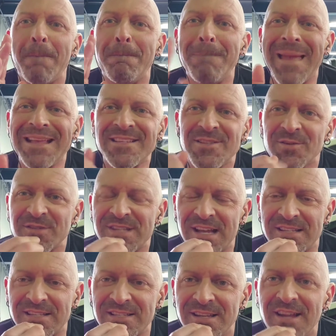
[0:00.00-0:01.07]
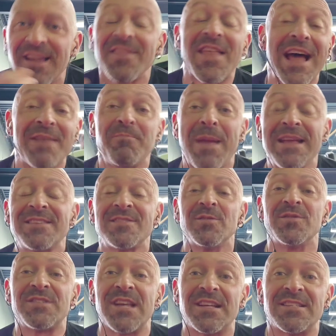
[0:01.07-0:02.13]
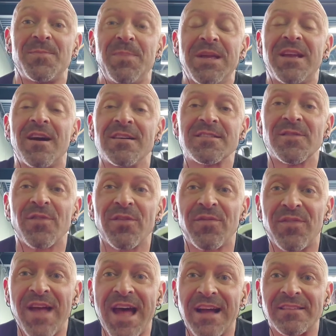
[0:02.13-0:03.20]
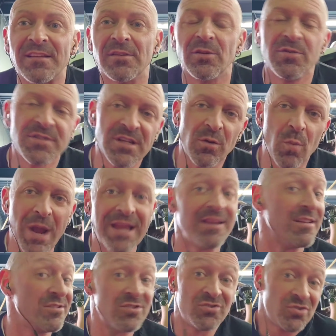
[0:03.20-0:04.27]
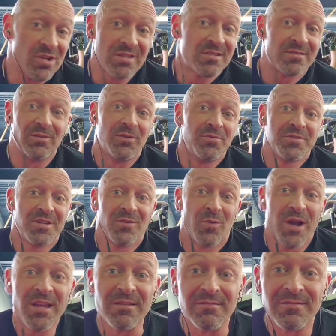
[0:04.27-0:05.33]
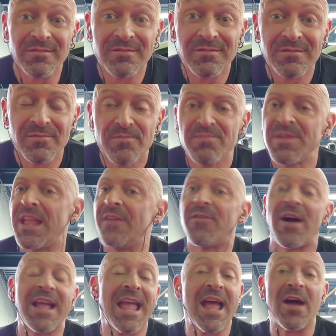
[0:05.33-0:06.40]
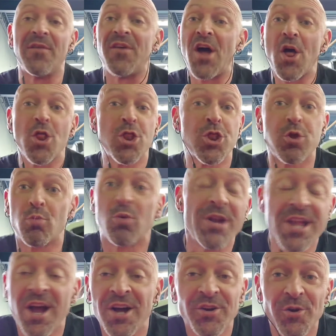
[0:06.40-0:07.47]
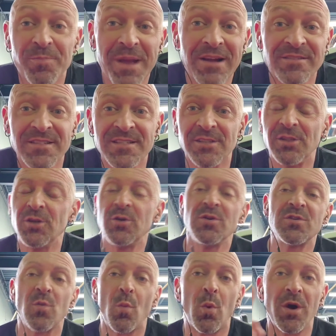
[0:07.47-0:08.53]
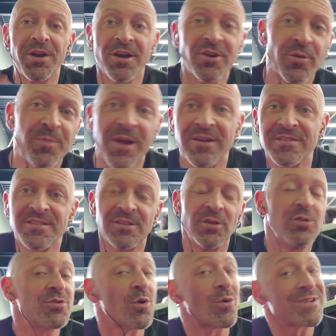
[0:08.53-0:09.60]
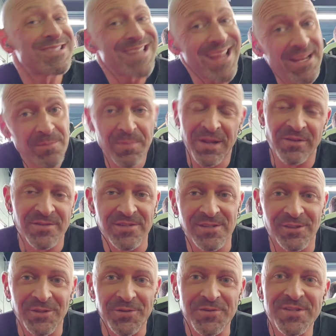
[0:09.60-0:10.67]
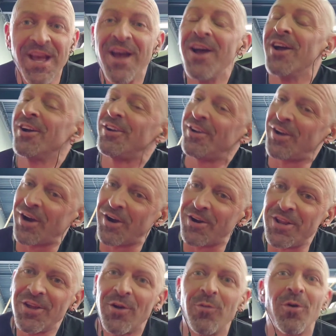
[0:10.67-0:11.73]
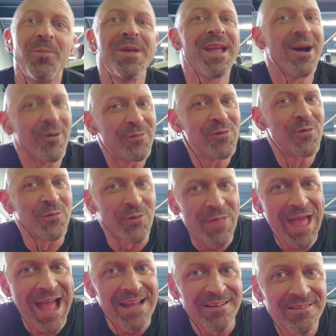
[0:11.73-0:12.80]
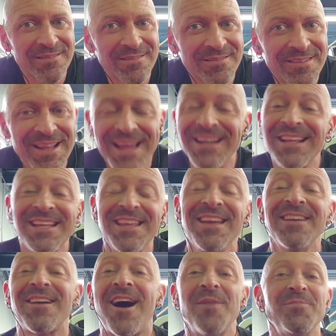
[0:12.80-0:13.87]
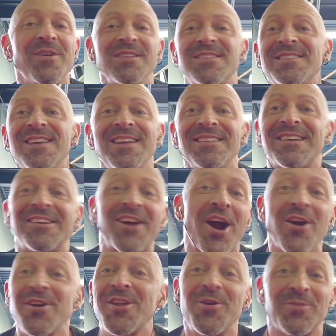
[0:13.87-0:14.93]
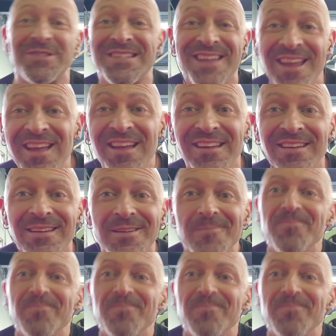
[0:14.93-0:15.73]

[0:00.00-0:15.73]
Makes no sense. That makes no sense because of the fact losing weight is just losing weight. If I have three hundred pounds to lose, one hundred pounds to lose, or ten pounds to lose, cardio will be helpful for that. And again, I'm not saying that cardio is king.